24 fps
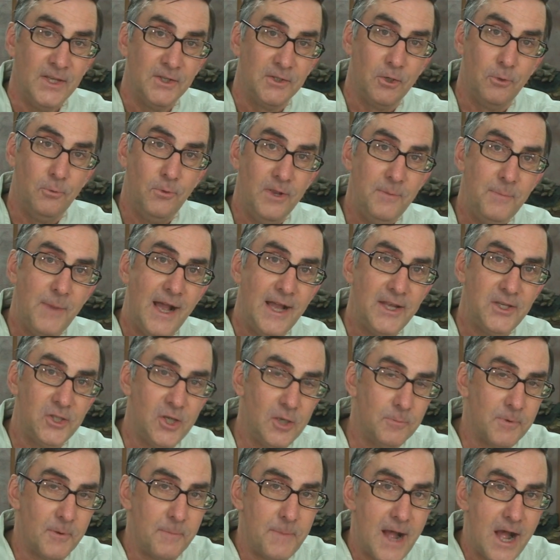So with my
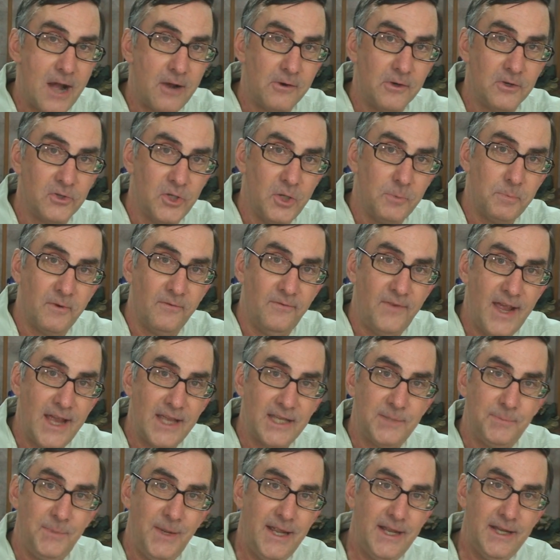superpower, super
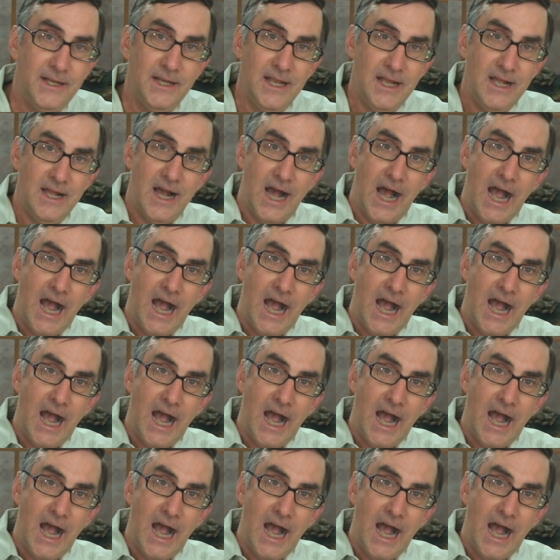fast speed,